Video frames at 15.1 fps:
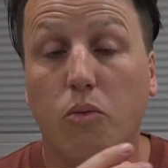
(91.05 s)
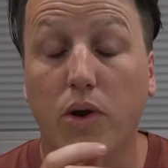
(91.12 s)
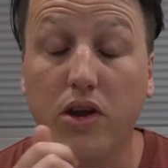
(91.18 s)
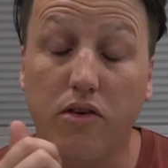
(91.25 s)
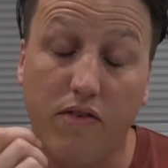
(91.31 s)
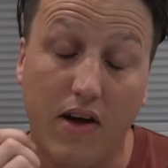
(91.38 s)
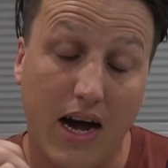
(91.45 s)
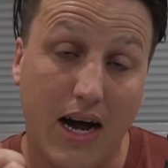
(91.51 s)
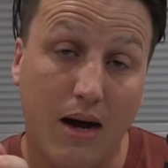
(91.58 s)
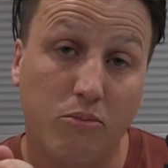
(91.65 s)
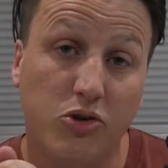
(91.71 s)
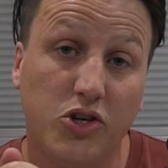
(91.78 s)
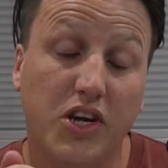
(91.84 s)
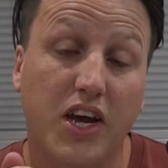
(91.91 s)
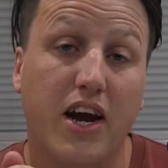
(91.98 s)
you've
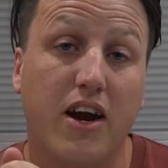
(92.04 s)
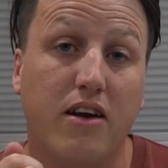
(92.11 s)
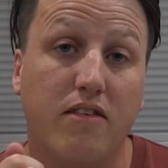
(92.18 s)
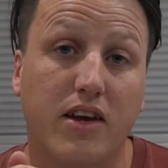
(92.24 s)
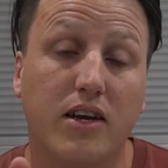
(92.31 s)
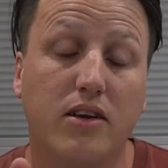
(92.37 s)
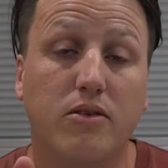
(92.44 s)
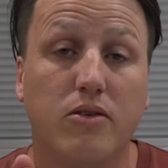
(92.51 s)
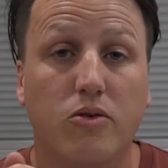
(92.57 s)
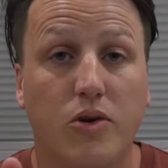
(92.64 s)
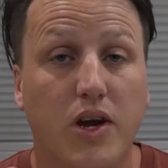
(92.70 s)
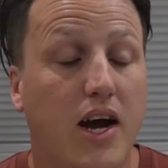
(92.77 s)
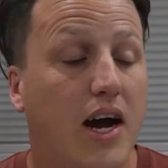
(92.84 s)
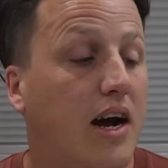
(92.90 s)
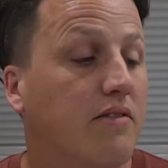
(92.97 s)
armed your Caravan or
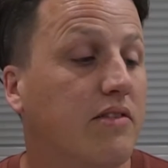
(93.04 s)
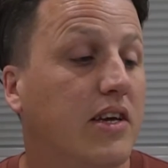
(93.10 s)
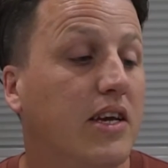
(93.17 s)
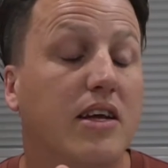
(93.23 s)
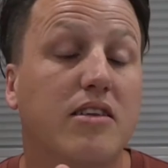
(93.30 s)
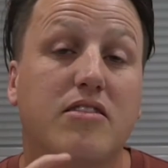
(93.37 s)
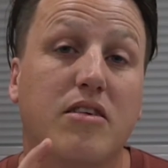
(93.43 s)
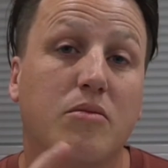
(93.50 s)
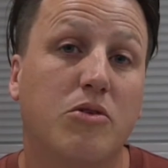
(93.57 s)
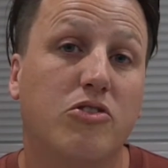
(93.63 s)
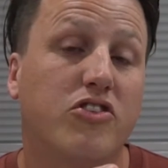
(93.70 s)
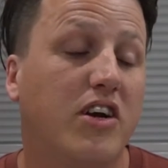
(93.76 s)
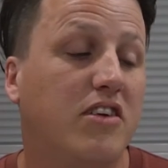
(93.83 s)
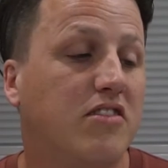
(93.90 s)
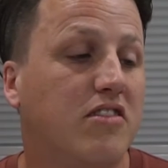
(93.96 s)
your RV and someone
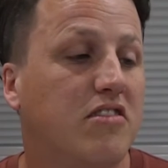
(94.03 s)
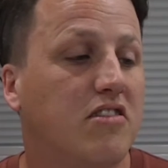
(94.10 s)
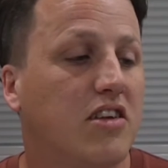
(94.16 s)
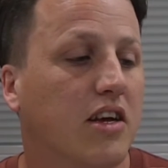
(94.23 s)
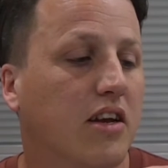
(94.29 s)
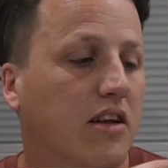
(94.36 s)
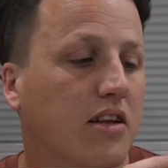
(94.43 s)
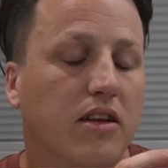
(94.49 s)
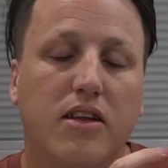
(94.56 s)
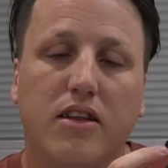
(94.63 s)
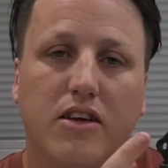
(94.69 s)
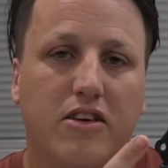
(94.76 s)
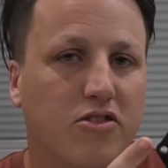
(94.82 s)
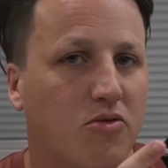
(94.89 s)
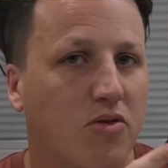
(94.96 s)
tries to steal it,
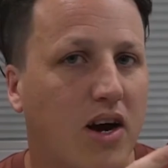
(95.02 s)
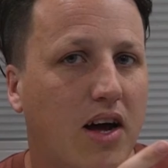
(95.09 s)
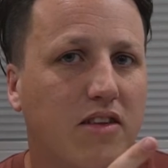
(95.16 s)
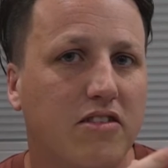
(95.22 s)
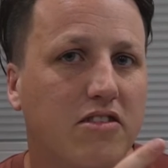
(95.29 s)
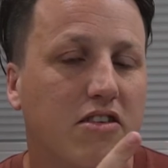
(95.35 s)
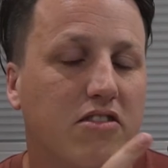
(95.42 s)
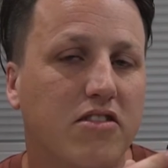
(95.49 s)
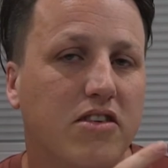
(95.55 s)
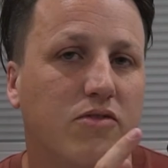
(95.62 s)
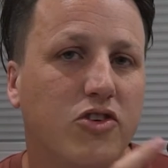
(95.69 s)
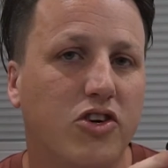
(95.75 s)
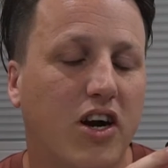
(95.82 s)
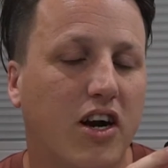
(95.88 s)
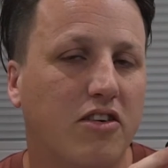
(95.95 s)
there's a rather sensitive
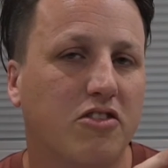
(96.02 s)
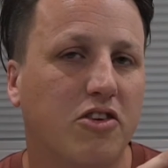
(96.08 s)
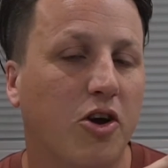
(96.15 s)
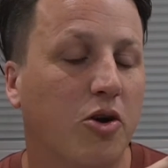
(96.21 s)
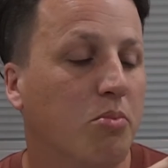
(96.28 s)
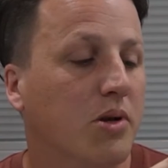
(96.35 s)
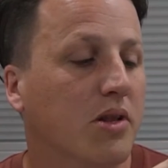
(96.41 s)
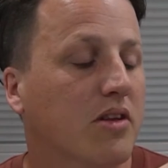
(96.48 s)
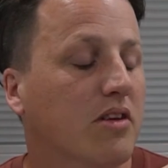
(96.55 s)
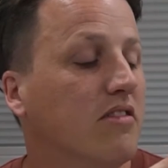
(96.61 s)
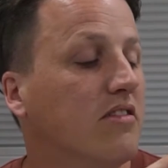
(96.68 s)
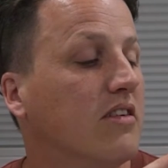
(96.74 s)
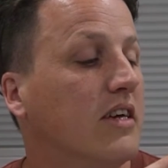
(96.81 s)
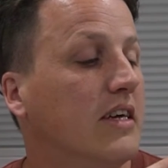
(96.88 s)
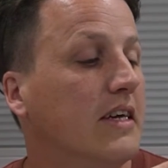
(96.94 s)
gyroscope in
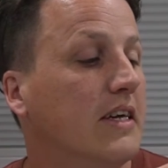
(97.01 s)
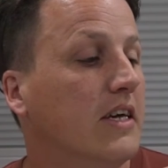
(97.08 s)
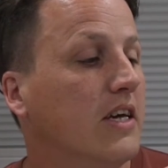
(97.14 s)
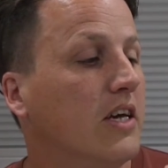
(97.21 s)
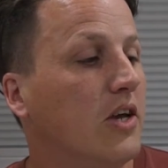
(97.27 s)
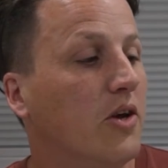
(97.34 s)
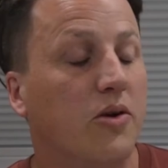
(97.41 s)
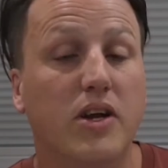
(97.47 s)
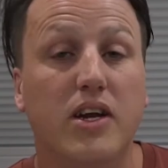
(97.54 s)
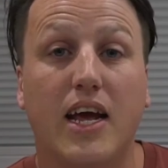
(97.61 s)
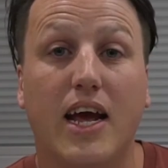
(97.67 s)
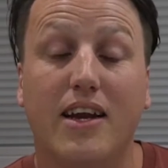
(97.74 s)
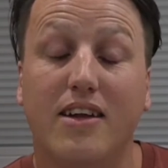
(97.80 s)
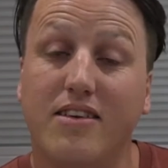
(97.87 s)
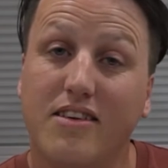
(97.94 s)
this unit
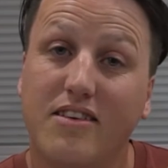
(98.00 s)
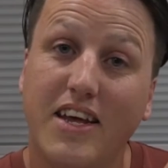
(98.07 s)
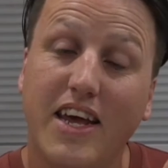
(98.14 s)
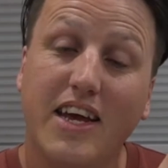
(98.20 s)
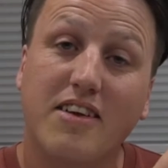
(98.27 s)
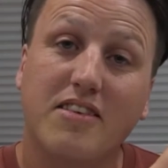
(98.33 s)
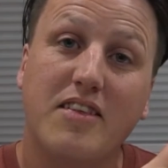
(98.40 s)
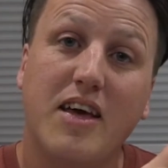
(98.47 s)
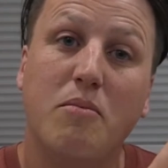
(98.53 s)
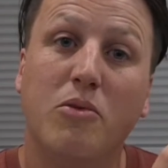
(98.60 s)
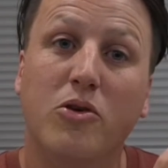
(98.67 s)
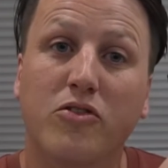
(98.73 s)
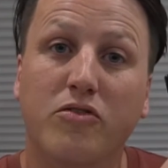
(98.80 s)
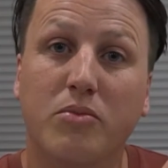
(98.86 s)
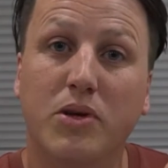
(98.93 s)
and it detects that
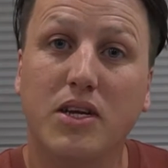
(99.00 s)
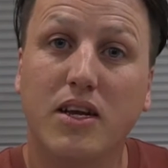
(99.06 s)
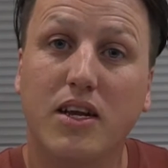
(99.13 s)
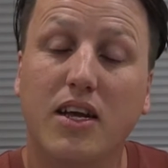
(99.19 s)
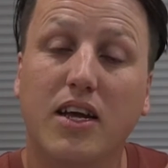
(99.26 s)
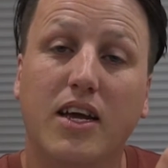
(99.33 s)
movement